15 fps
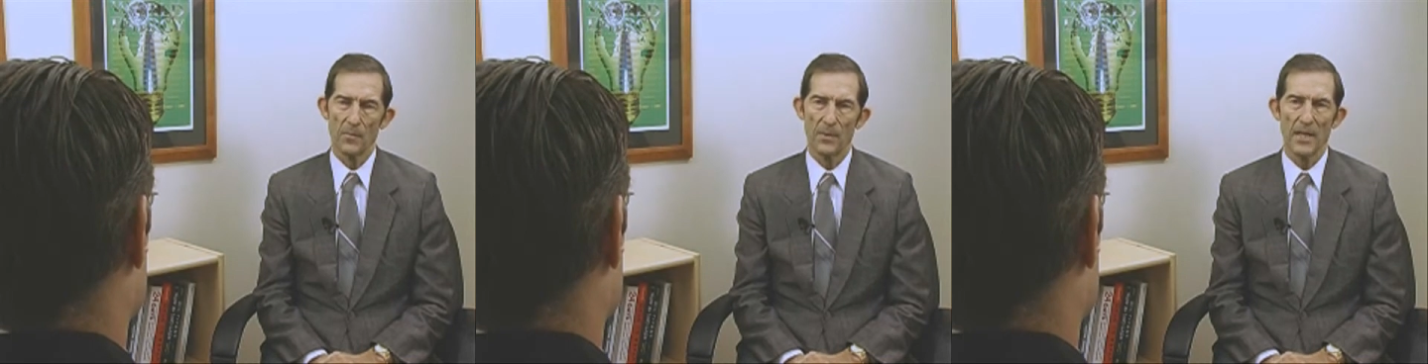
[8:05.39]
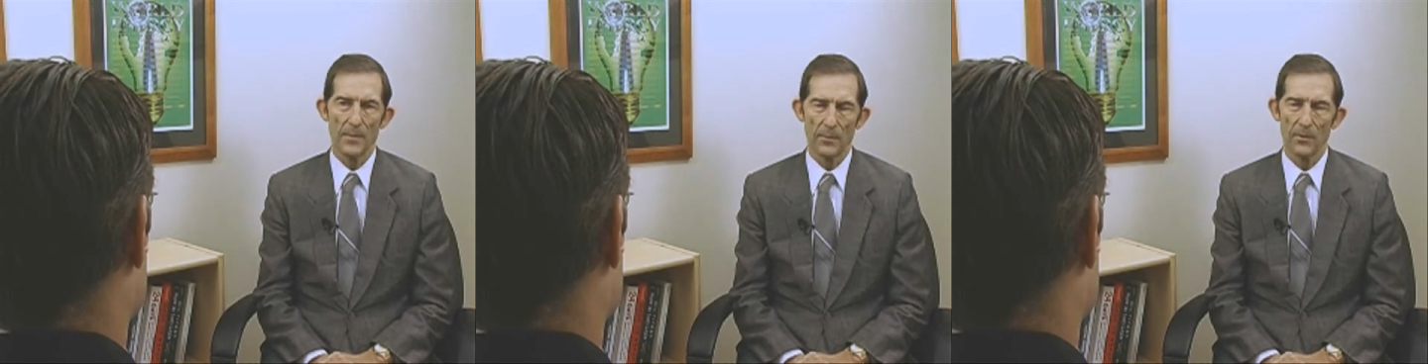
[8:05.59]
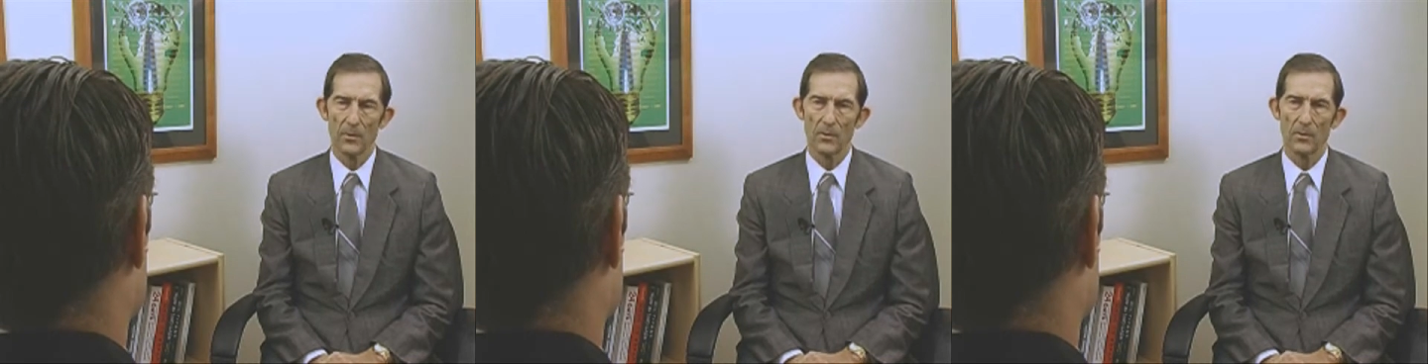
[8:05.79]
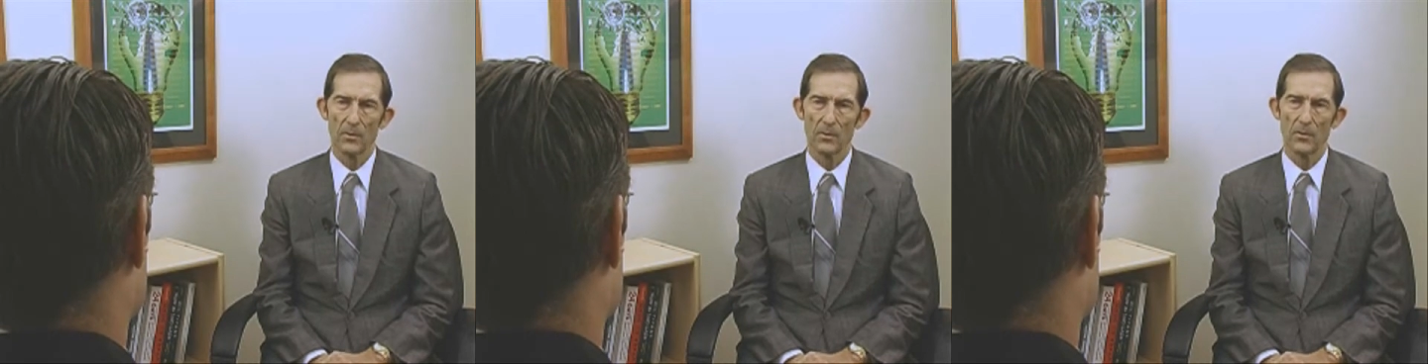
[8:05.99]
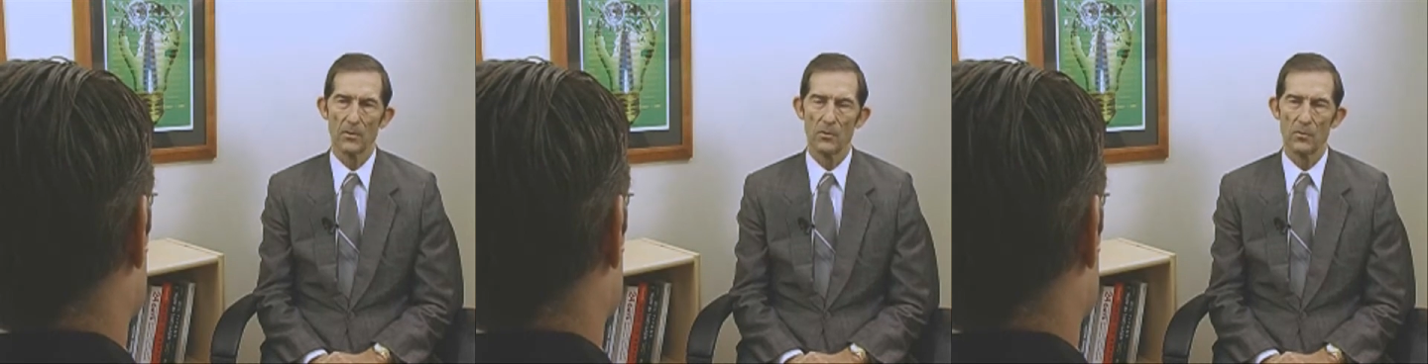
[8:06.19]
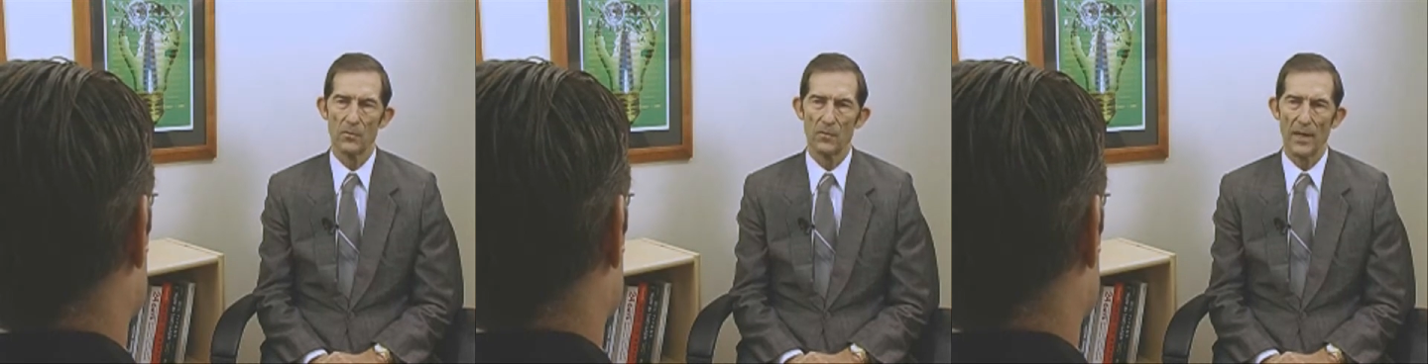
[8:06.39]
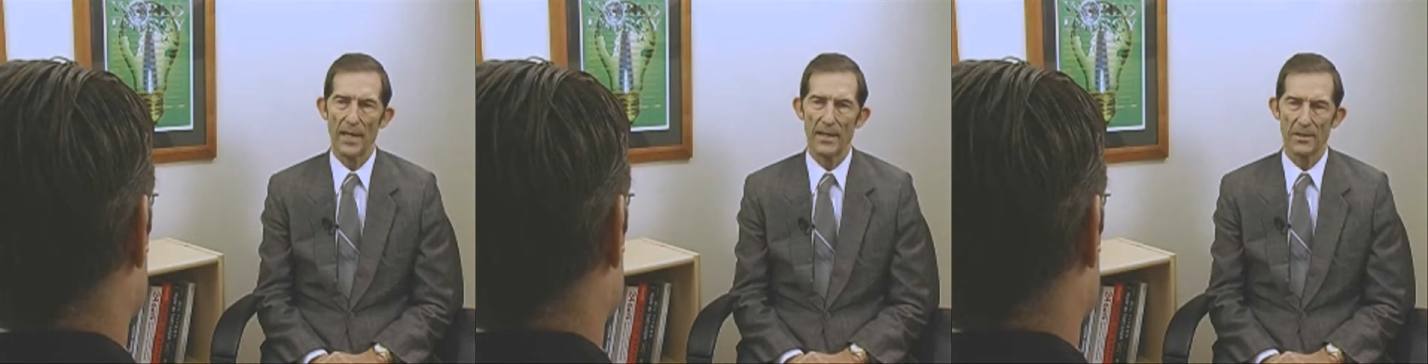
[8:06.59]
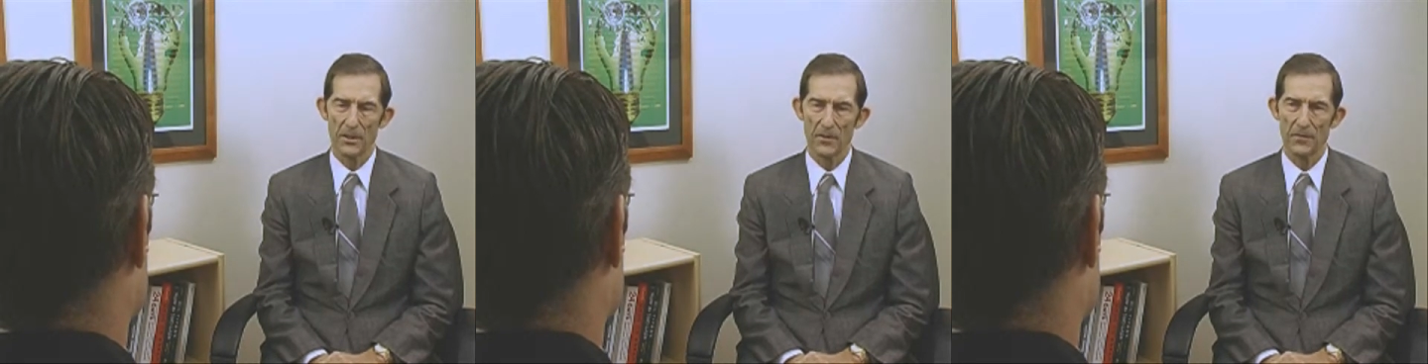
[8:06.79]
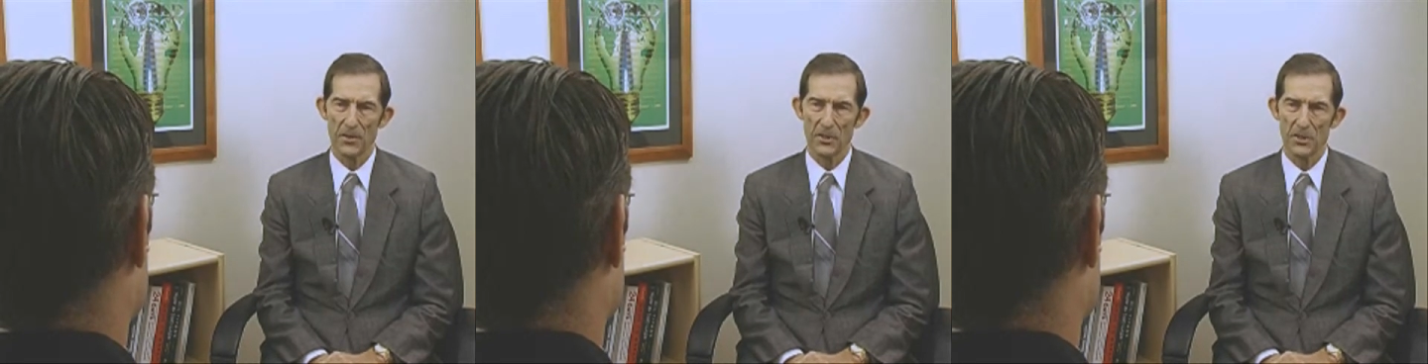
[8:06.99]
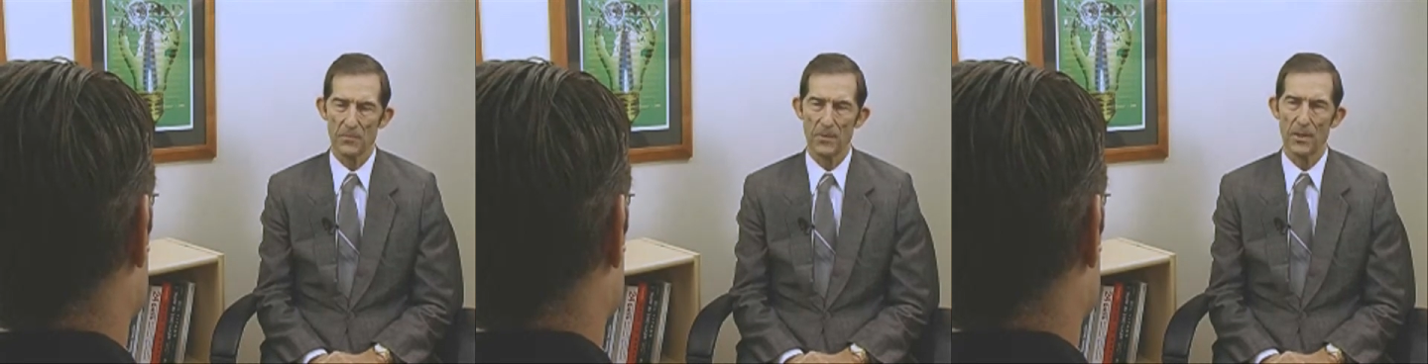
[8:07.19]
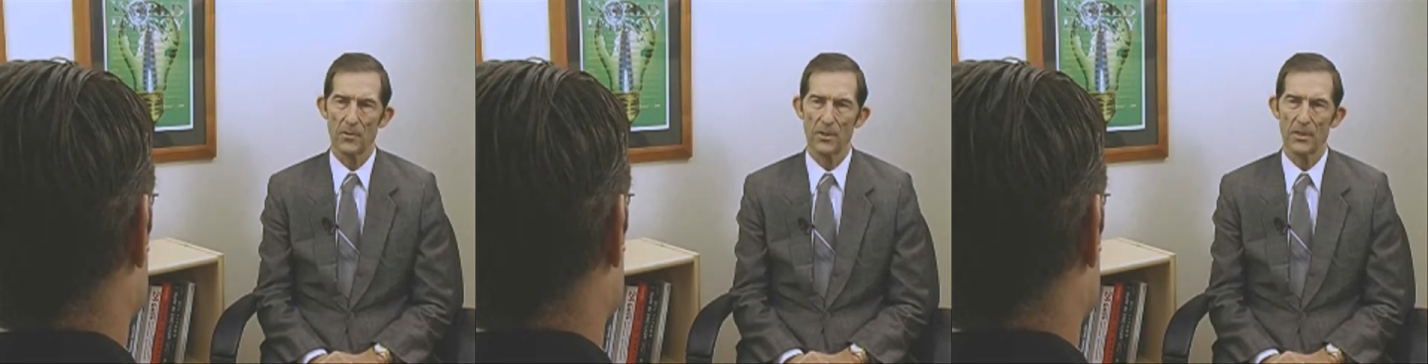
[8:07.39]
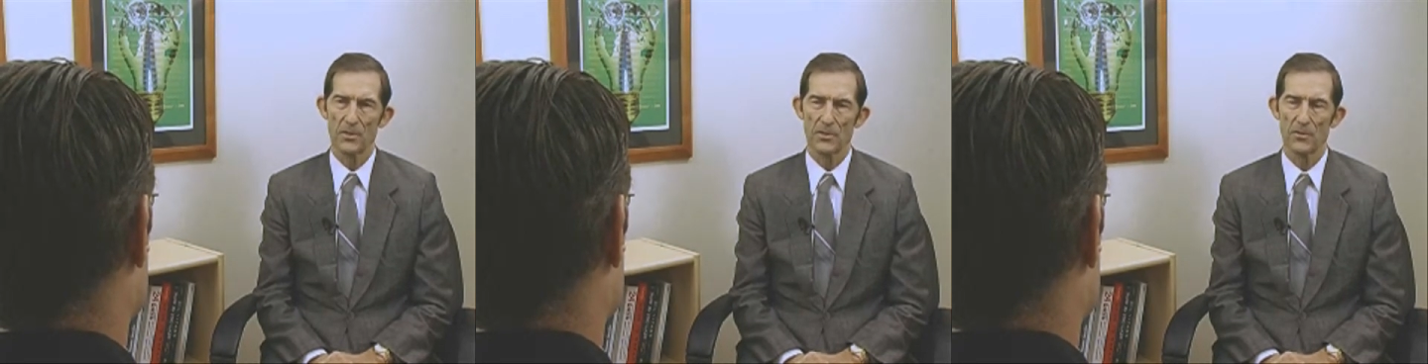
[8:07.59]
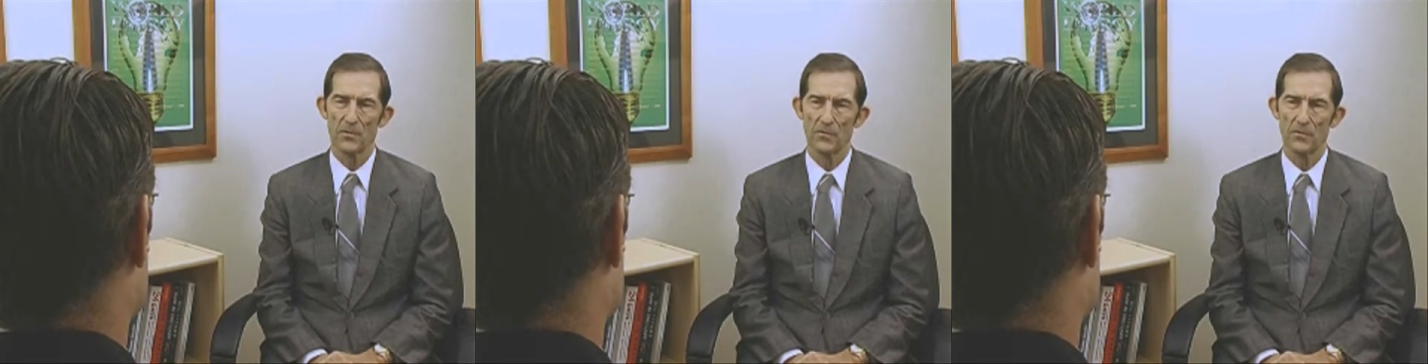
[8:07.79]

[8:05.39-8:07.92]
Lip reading: people who've had enough experience,